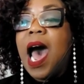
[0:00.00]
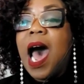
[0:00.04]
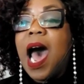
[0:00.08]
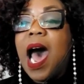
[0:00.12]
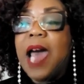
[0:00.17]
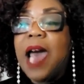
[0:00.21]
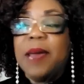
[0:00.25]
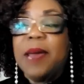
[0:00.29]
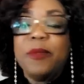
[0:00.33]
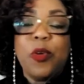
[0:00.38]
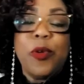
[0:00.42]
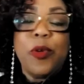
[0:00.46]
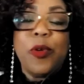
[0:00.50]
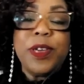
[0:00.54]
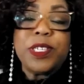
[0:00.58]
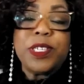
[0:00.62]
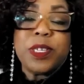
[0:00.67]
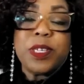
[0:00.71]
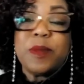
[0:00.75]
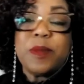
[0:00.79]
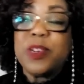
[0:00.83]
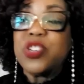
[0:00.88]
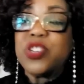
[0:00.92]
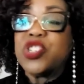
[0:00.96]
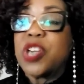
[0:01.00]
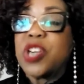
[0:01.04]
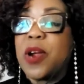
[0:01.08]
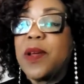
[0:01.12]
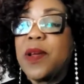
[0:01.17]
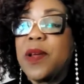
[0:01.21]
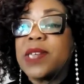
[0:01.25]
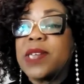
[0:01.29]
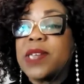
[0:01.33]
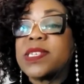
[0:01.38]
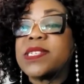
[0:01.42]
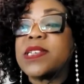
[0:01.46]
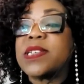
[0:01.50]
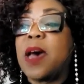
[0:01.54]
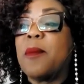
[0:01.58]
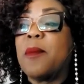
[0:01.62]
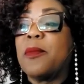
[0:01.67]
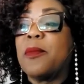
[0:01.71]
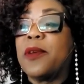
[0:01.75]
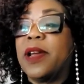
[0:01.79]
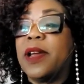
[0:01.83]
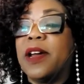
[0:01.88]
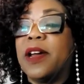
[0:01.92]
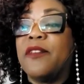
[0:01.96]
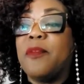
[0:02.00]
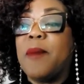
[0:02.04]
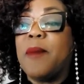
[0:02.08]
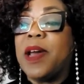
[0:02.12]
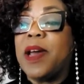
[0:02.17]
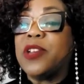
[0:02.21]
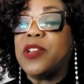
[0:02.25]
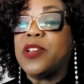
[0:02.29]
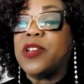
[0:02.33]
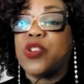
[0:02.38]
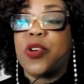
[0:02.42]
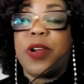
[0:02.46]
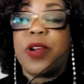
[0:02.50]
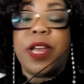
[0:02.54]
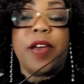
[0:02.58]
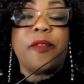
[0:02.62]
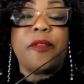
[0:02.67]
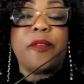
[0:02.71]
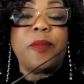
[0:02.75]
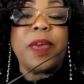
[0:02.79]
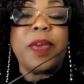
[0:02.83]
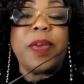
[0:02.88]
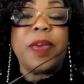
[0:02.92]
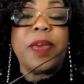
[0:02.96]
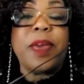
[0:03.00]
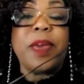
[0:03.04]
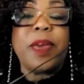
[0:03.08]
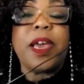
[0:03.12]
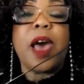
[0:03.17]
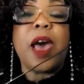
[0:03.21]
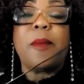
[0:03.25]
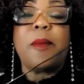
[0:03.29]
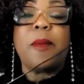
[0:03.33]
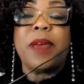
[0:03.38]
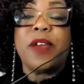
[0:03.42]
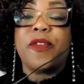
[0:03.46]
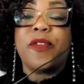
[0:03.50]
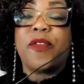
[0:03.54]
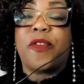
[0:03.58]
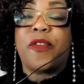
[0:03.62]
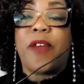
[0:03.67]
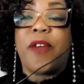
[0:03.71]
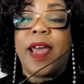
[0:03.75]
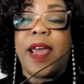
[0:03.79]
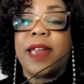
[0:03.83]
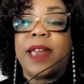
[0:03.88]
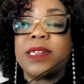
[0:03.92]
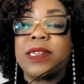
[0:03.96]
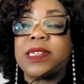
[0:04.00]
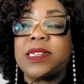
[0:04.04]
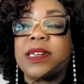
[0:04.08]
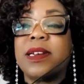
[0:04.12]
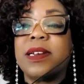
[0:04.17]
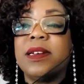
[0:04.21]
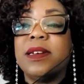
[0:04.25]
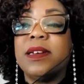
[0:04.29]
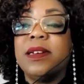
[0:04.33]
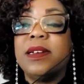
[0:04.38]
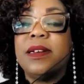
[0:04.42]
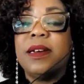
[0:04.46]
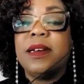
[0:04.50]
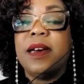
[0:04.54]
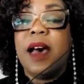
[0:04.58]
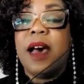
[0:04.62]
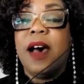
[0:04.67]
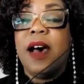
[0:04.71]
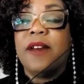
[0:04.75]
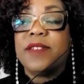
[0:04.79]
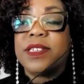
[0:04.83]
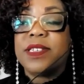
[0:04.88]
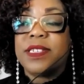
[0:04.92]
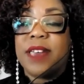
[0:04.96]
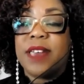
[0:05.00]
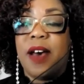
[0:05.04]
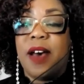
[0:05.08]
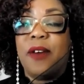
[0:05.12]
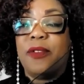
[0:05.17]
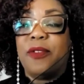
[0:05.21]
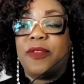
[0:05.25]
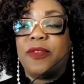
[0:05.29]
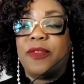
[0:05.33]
I am going to be sharing a summary of my journey of becoming friend of self.